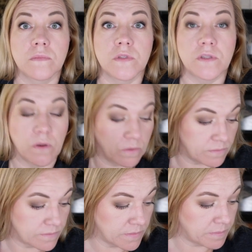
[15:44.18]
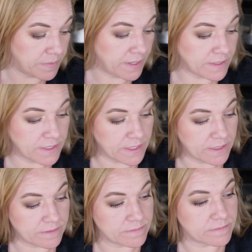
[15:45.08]
So
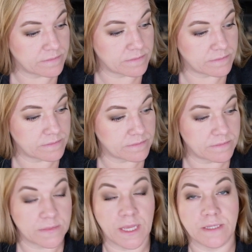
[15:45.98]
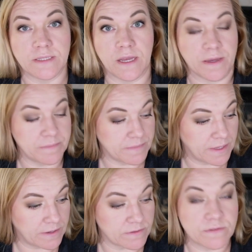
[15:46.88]
apparently last time
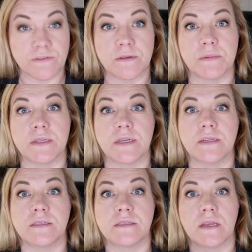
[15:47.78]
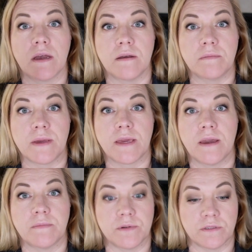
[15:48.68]
I was filming this, my
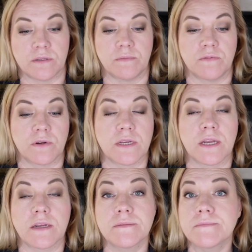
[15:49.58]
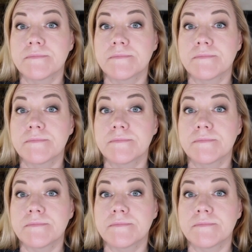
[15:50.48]
camera stopped working.